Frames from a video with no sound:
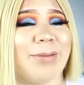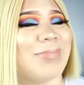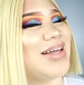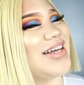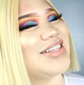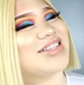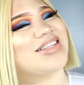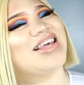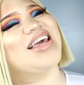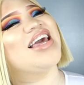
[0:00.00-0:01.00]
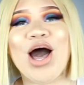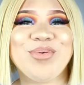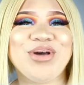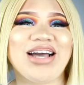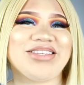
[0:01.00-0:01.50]
But I hope
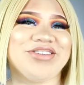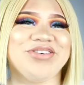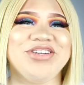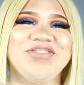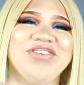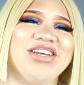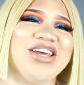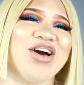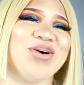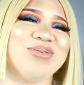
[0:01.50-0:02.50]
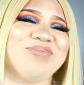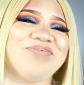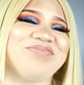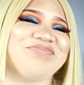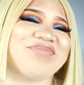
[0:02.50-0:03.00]
you guys enjoyed this video,
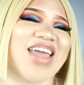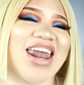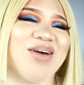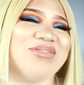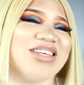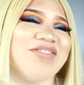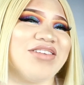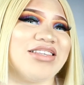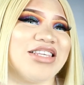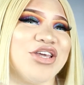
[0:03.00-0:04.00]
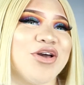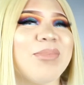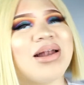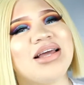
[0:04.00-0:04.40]
and I will definitely see you in my